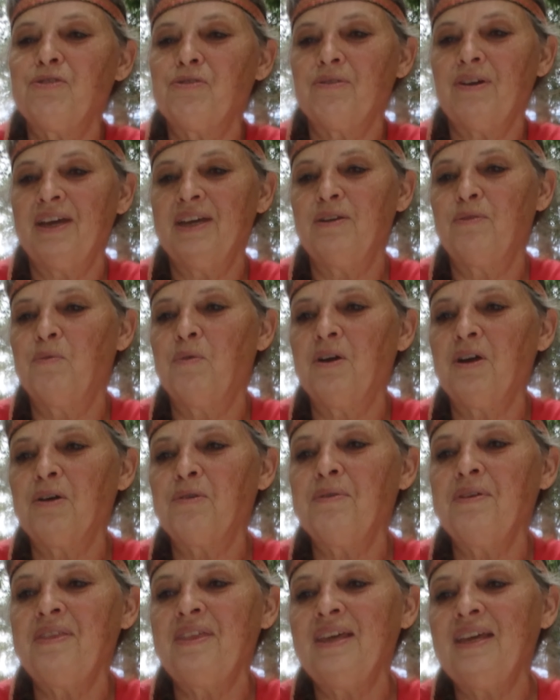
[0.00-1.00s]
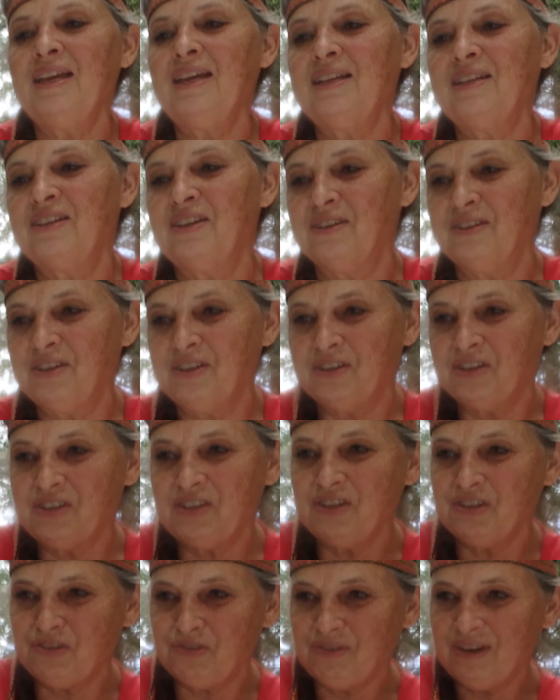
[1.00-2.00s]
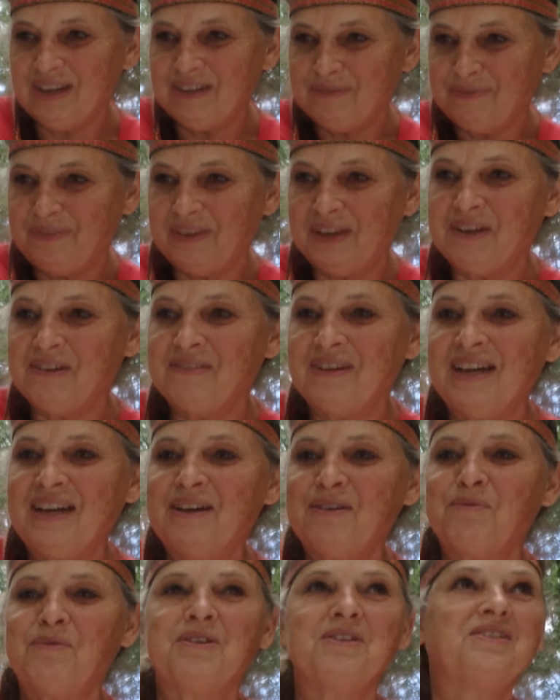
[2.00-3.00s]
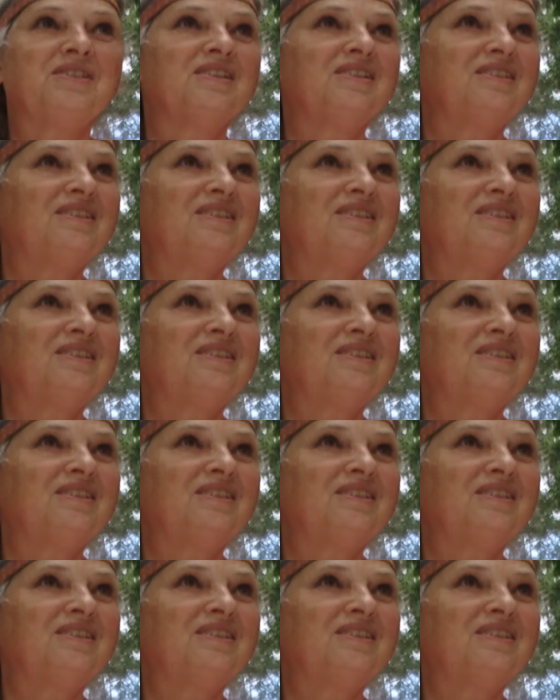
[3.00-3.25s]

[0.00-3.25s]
Yeah, try and work with it. You, are trying to figure out where's the